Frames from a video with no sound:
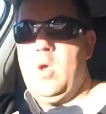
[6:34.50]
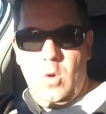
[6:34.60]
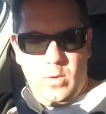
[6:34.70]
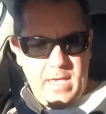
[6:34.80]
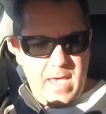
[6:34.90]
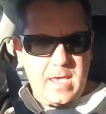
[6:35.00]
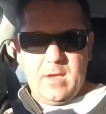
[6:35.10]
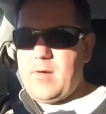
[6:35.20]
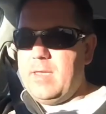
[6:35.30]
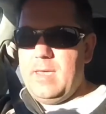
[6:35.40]
Okay,
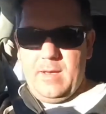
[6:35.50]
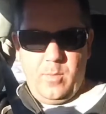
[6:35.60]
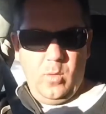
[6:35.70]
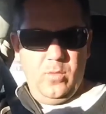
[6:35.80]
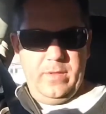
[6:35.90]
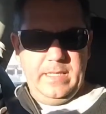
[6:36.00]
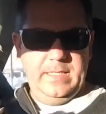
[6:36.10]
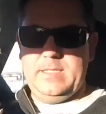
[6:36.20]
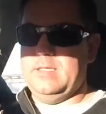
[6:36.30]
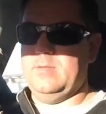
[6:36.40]
cranking up all the
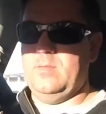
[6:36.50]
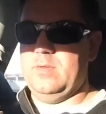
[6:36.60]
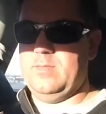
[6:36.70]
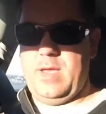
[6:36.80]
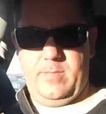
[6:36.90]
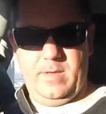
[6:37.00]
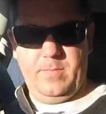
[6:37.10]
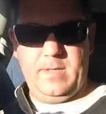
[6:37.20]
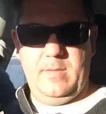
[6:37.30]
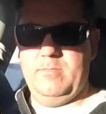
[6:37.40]
heaters was maybe a
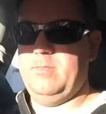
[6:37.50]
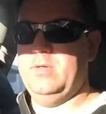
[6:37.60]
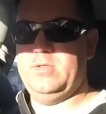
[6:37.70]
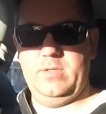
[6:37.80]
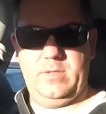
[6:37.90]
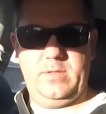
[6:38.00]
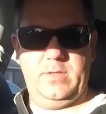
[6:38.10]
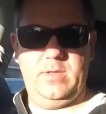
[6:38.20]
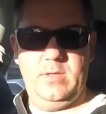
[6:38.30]
bit ambitious.